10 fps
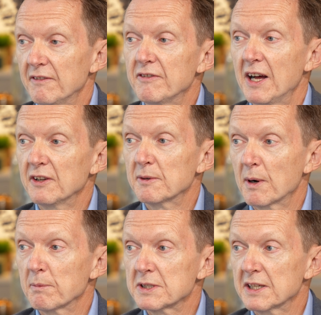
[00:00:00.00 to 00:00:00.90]
of the value of the
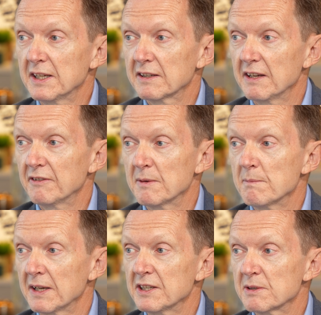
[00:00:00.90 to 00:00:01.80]
property, giving them
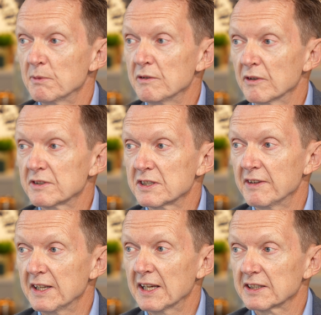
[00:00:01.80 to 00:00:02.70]
money to move on to
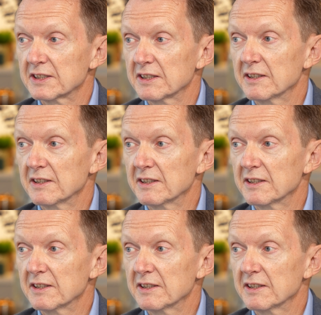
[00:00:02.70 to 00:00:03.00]
their next